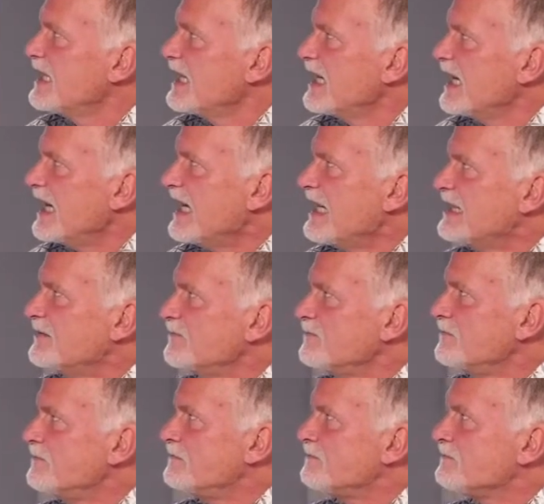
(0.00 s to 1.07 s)
And
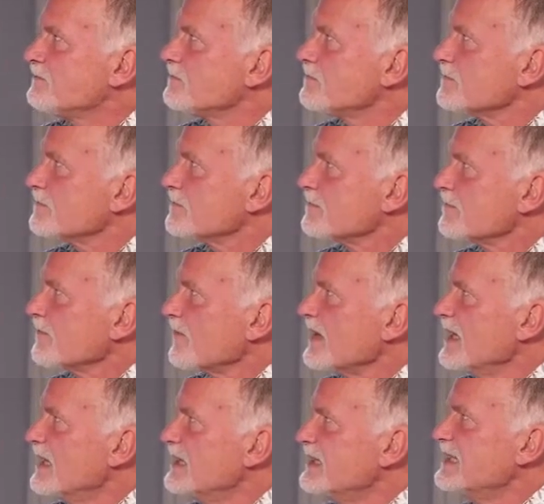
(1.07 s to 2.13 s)

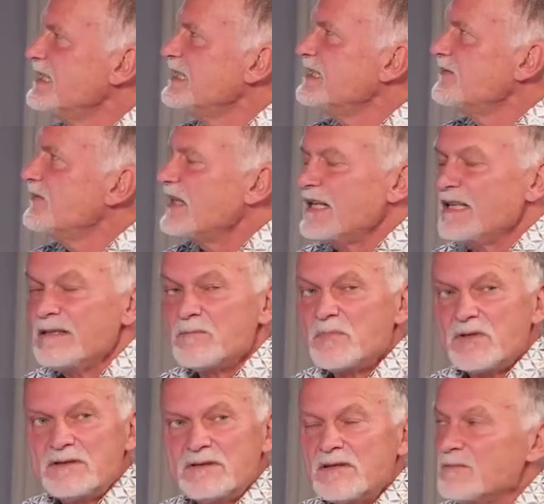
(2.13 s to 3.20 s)
this is very
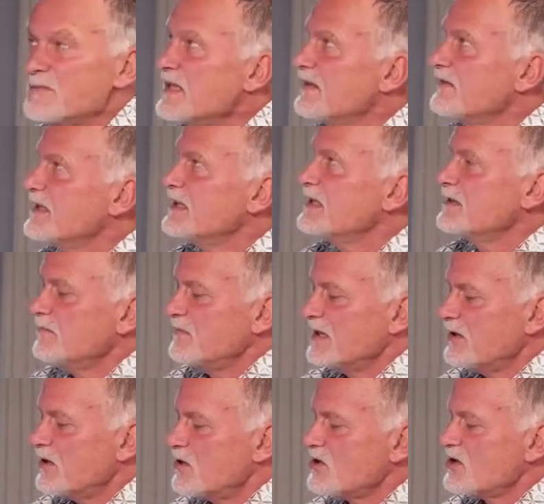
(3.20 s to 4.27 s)
important observation
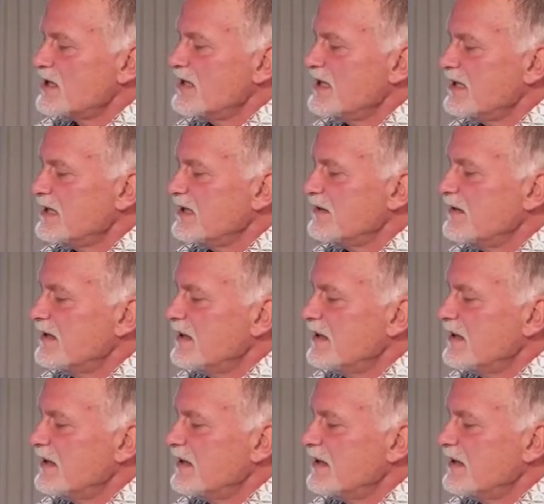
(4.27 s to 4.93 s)
because the